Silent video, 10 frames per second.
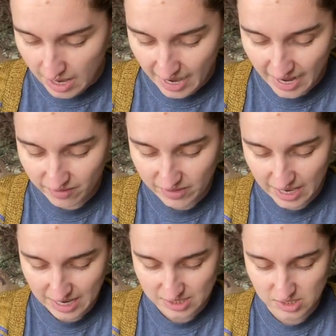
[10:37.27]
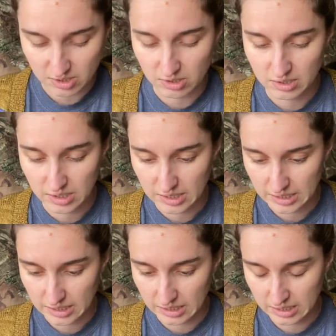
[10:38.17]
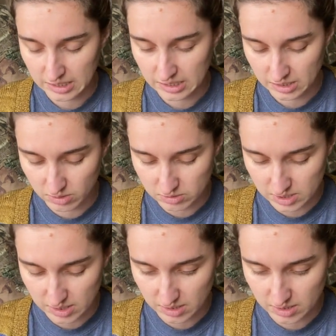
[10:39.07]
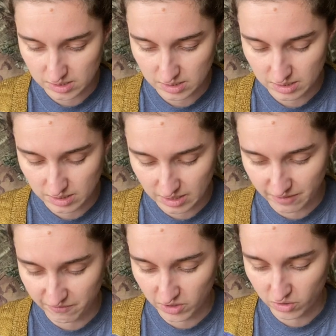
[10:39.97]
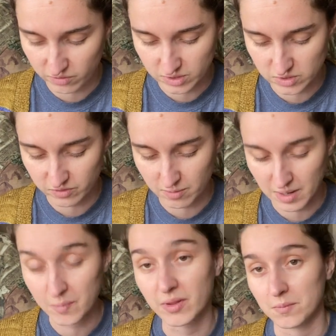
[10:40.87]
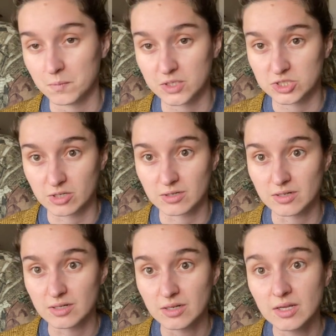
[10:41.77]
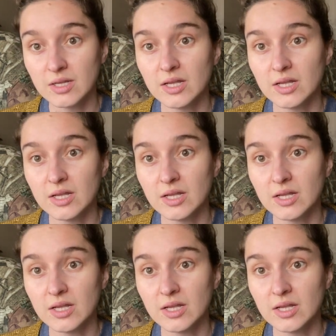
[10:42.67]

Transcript: I have cast on using leftovers from my Plumpy shawl,